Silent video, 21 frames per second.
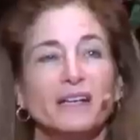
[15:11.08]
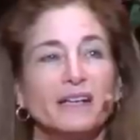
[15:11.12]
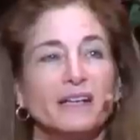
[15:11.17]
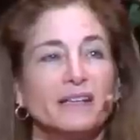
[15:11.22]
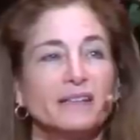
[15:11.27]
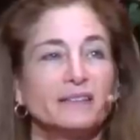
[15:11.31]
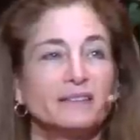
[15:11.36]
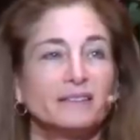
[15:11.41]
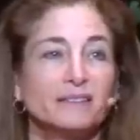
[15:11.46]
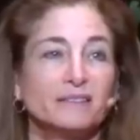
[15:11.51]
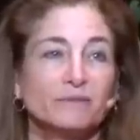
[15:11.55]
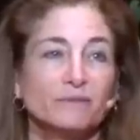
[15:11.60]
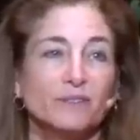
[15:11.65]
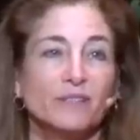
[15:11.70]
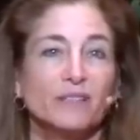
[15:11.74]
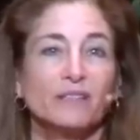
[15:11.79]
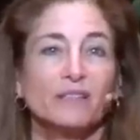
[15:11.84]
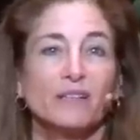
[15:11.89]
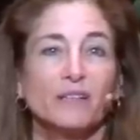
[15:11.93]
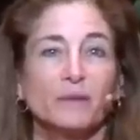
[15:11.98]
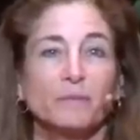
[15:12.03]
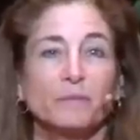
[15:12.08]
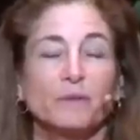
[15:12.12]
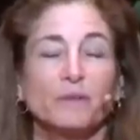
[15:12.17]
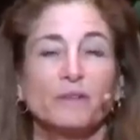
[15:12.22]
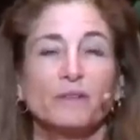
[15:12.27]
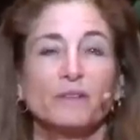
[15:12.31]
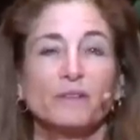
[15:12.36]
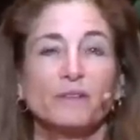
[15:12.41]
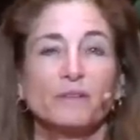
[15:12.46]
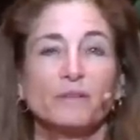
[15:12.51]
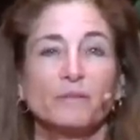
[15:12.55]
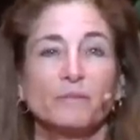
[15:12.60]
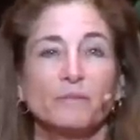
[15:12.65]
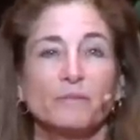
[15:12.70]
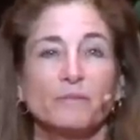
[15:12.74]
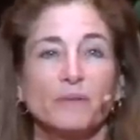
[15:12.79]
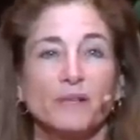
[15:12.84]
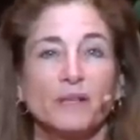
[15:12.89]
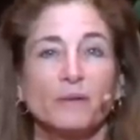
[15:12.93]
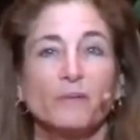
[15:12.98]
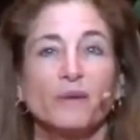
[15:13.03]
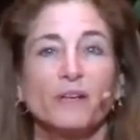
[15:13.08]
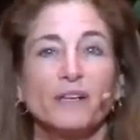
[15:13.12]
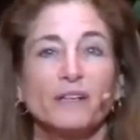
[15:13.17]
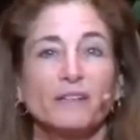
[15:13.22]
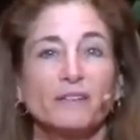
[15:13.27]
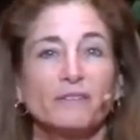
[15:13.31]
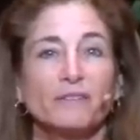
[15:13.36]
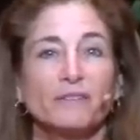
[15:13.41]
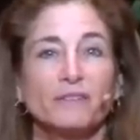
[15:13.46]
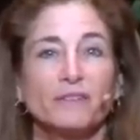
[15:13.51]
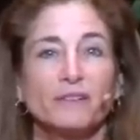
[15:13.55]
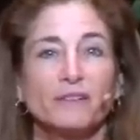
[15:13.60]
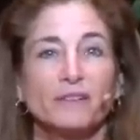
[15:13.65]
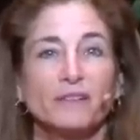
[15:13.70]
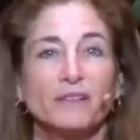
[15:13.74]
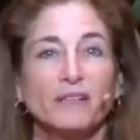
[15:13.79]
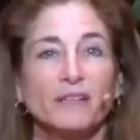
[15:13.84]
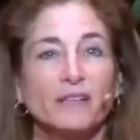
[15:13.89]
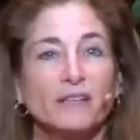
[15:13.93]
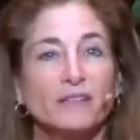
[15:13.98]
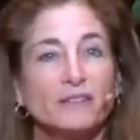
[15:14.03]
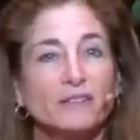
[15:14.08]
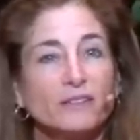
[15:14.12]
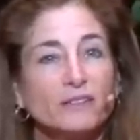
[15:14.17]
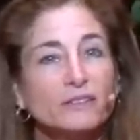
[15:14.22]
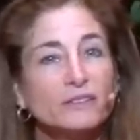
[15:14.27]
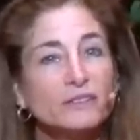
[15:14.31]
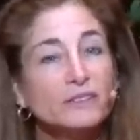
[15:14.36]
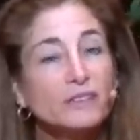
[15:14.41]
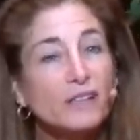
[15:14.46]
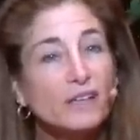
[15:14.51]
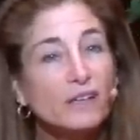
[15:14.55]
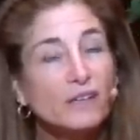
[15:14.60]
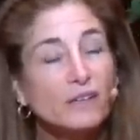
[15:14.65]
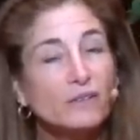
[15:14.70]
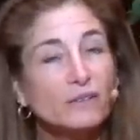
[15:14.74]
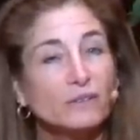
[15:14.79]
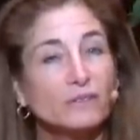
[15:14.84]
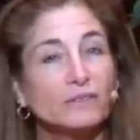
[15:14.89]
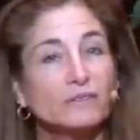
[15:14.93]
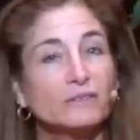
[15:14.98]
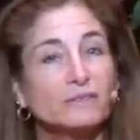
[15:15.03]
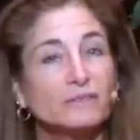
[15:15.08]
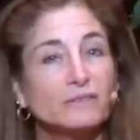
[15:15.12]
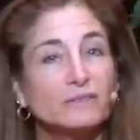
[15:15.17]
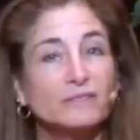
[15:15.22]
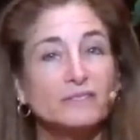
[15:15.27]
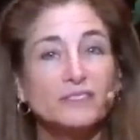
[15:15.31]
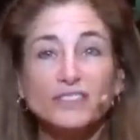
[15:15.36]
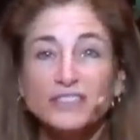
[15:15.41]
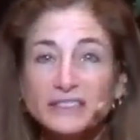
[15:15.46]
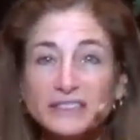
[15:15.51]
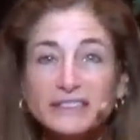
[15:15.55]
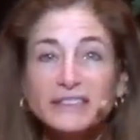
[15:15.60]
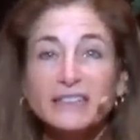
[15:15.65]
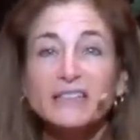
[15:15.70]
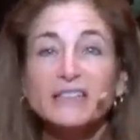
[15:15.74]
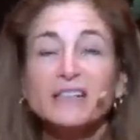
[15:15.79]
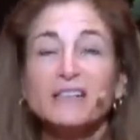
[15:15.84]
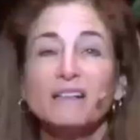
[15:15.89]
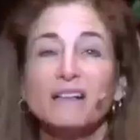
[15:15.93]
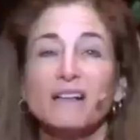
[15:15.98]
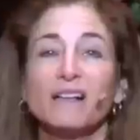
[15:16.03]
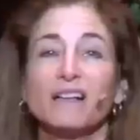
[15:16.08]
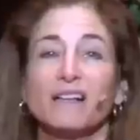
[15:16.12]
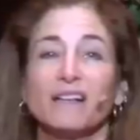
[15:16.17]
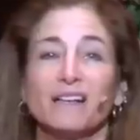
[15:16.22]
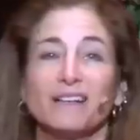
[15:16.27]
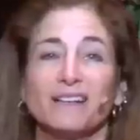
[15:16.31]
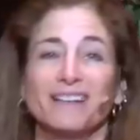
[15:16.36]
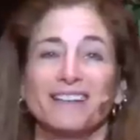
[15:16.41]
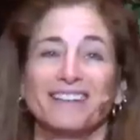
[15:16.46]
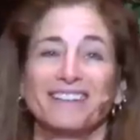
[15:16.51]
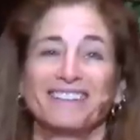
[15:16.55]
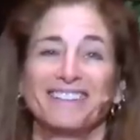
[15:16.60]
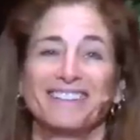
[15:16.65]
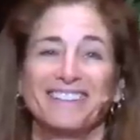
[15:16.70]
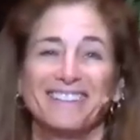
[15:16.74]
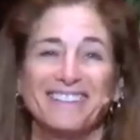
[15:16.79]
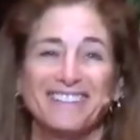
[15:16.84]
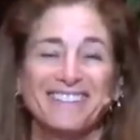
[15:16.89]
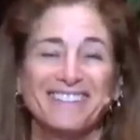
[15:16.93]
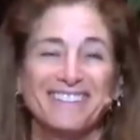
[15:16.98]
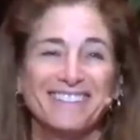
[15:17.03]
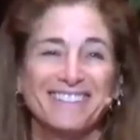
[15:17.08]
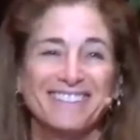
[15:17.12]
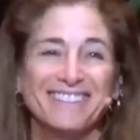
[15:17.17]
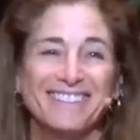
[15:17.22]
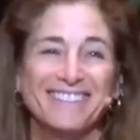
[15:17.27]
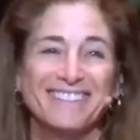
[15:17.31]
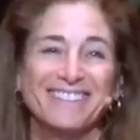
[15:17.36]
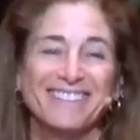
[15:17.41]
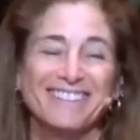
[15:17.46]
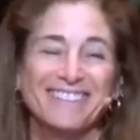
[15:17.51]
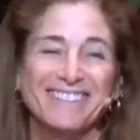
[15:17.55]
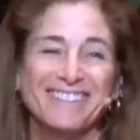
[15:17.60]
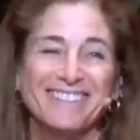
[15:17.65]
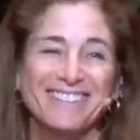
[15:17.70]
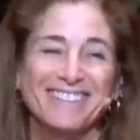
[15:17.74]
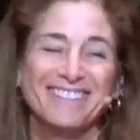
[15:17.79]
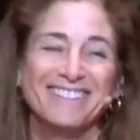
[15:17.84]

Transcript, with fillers: And he says, well, I murdered my wife. And she goes, so, you're single, you know.